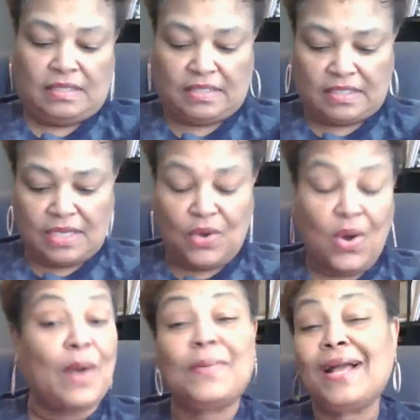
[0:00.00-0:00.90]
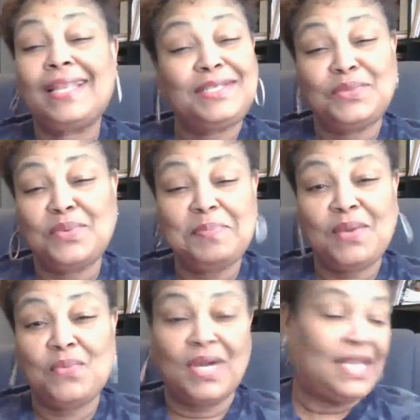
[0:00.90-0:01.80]
So I'll probably do with
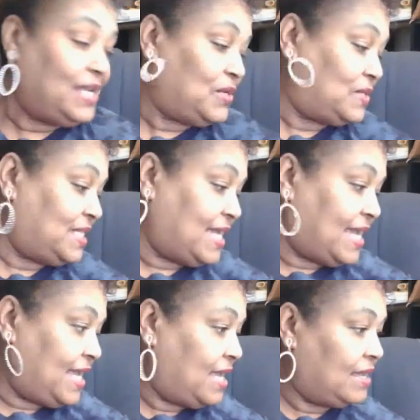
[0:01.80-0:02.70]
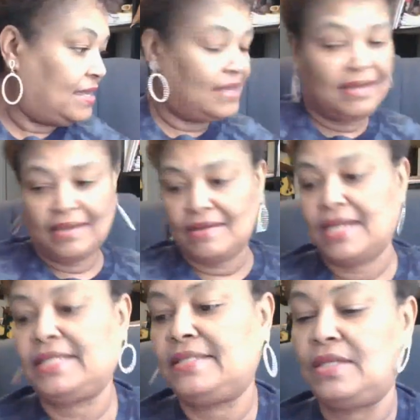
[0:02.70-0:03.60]
me one later today. All
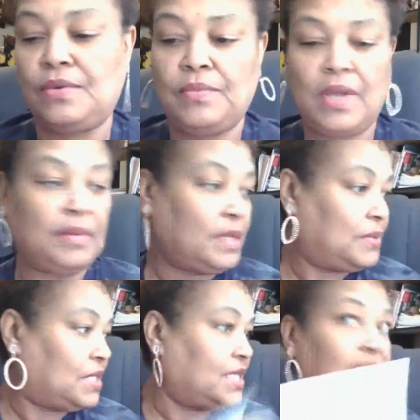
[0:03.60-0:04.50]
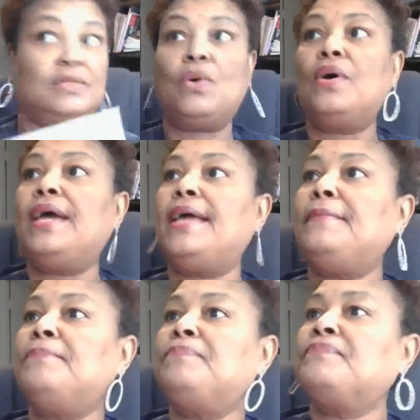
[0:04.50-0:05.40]
right, so I'm gonna put these
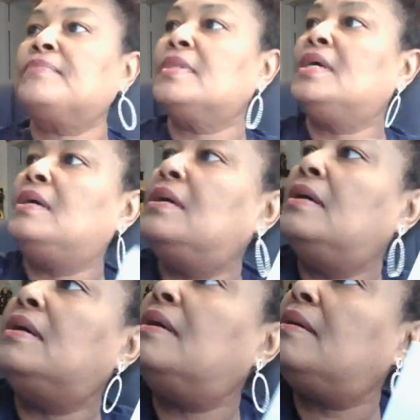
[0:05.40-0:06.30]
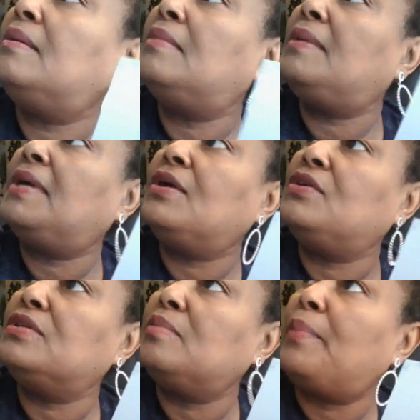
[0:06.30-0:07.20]
on. Maybe I'll
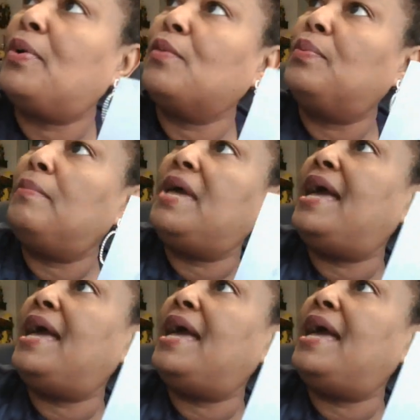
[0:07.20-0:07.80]
use my purple.